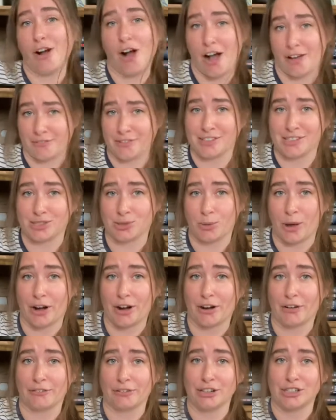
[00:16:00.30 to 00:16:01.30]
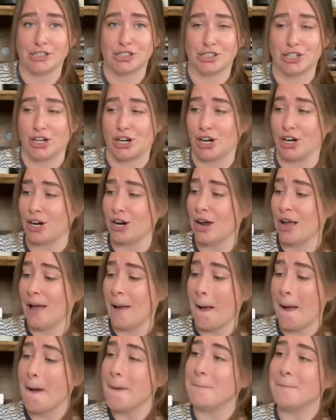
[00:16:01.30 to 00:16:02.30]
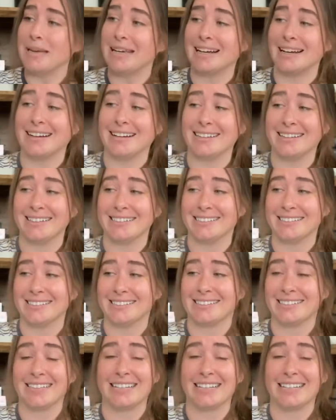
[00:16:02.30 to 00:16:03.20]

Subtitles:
office sweater for sure because